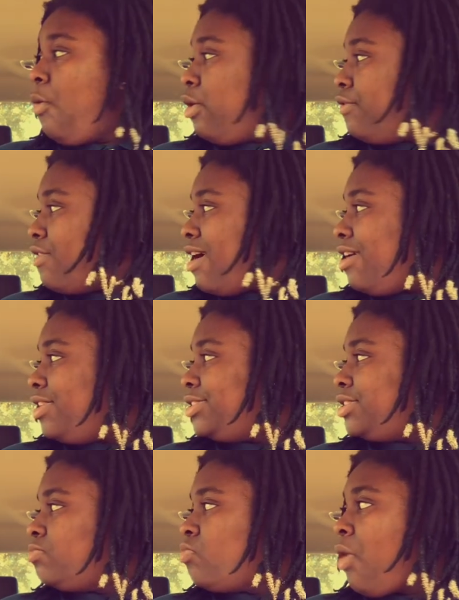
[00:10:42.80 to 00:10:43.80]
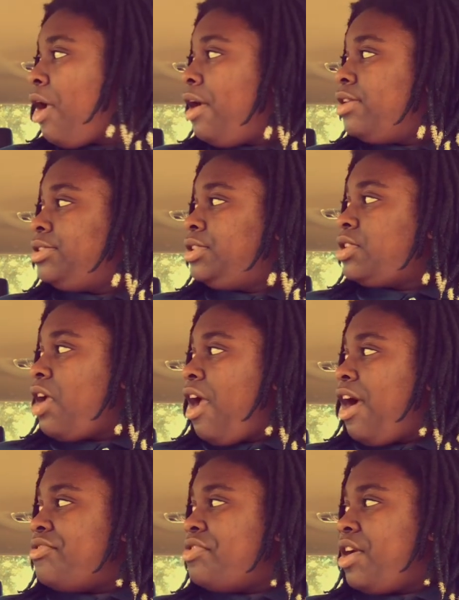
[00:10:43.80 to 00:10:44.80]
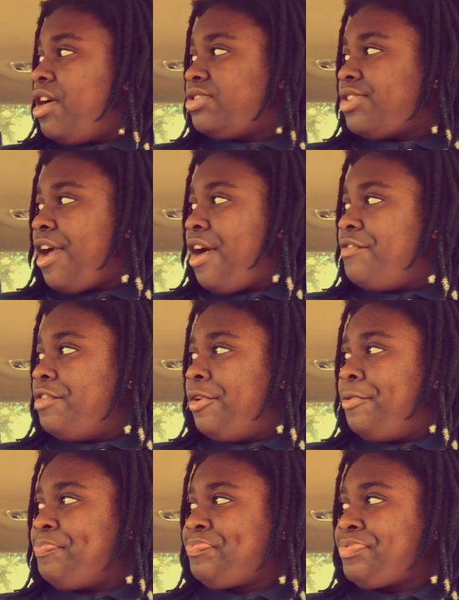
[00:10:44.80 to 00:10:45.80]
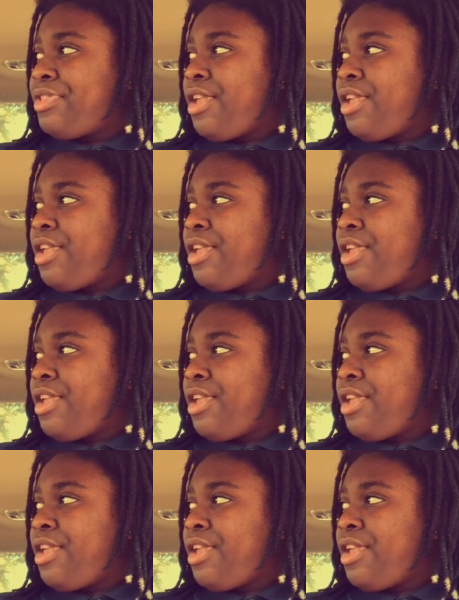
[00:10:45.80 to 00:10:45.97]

or fries. And they also have what's